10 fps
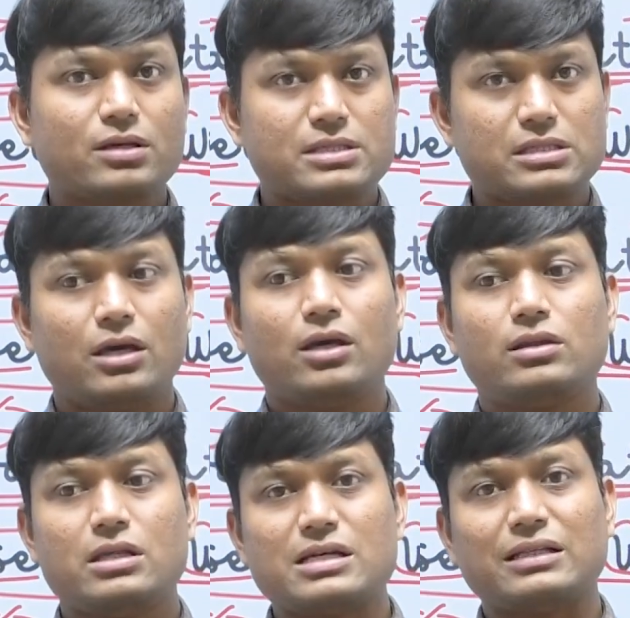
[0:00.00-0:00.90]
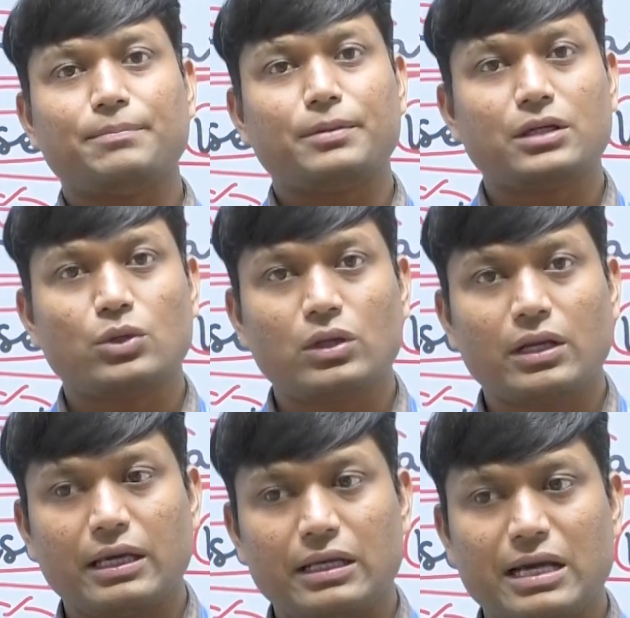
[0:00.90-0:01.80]
see these are the
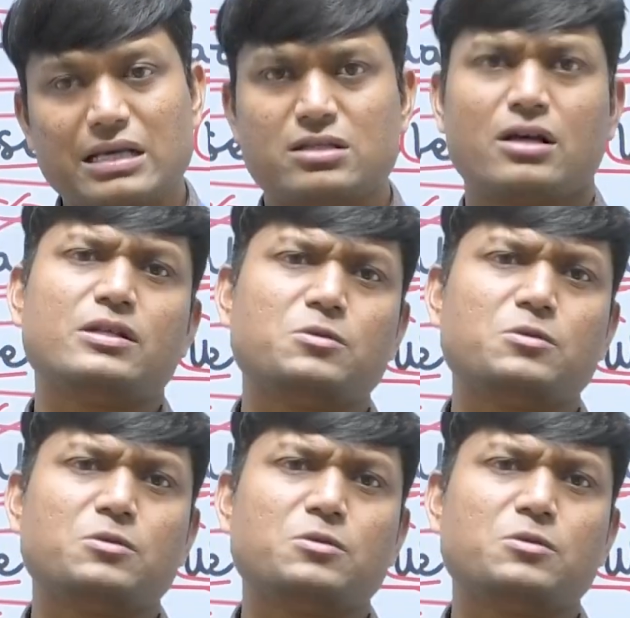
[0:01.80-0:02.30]
particular areas,